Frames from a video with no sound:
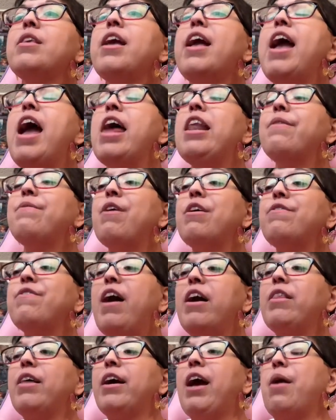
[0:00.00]
And if I
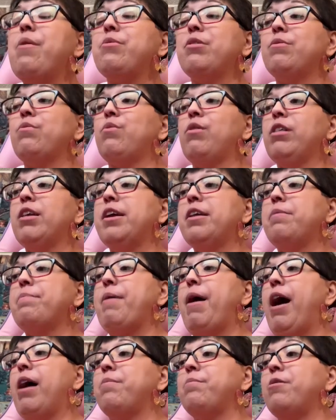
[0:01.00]
felt like I was really in a
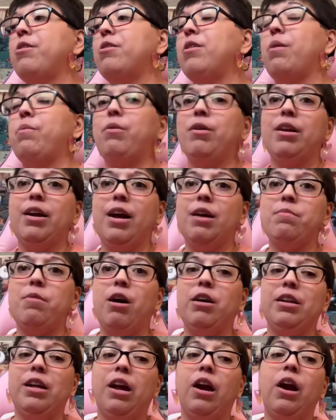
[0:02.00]
bad mood, I wouldn't come
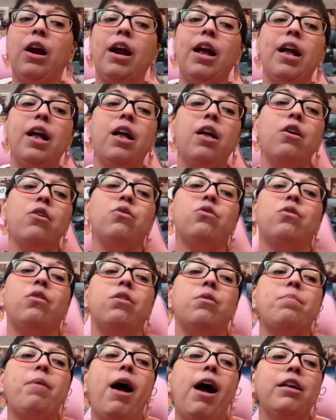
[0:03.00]
on here. So
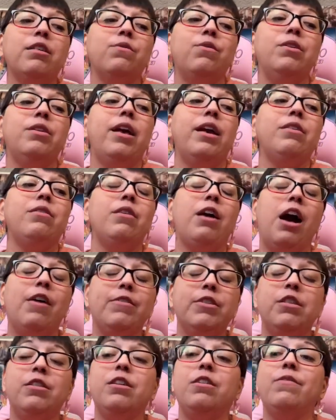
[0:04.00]
the past few days, you
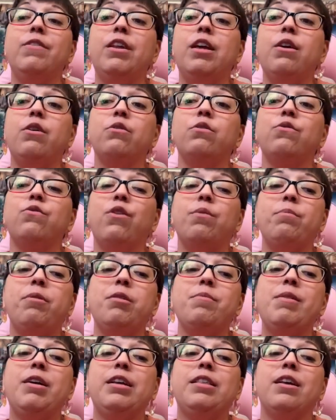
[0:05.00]
haven't seen videos from me
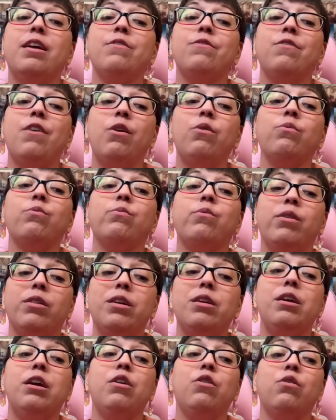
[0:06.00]
because I felt
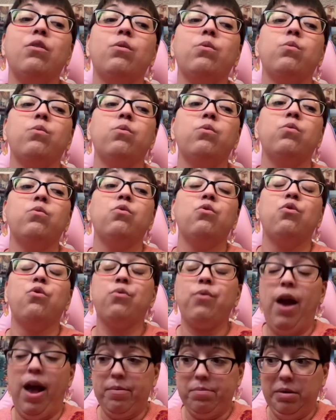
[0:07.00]
really
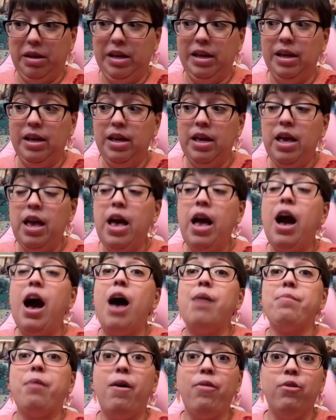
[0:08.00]
crappy.
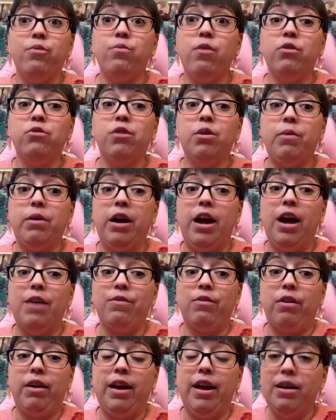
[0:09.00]
I'm on the road to
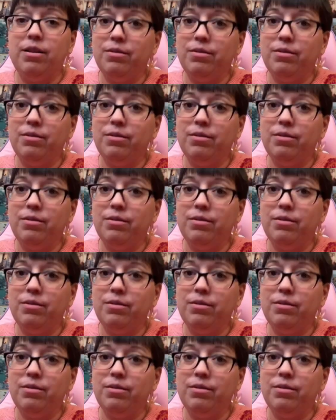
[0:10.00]
recovery.